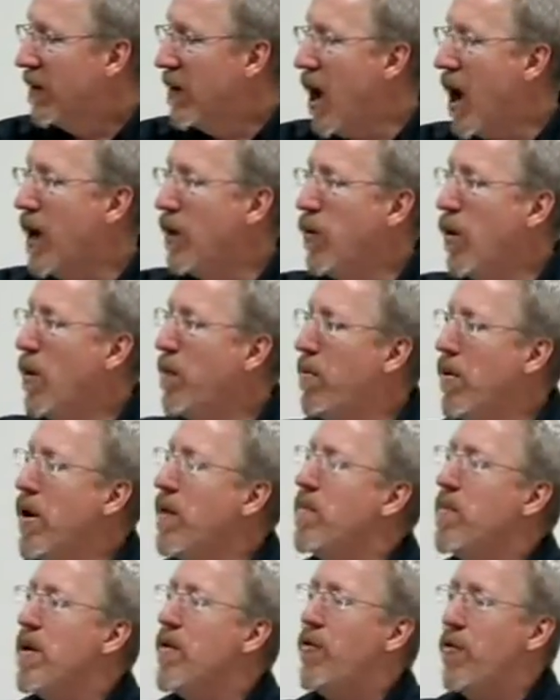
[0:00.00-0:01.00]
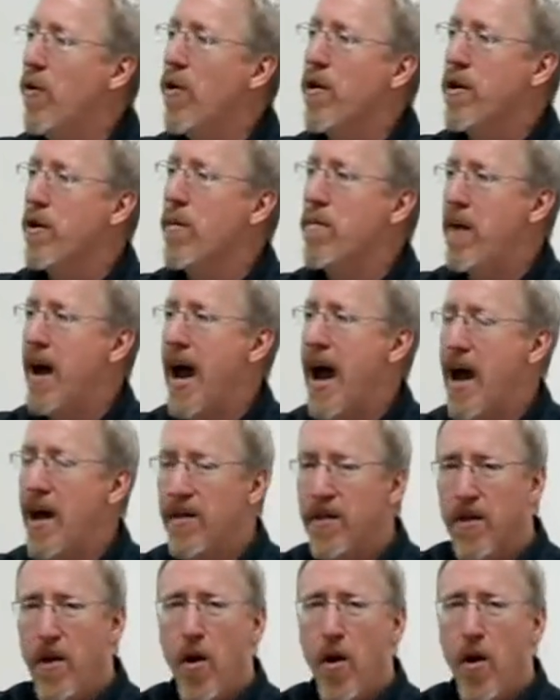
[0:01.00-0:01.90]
God will put before your path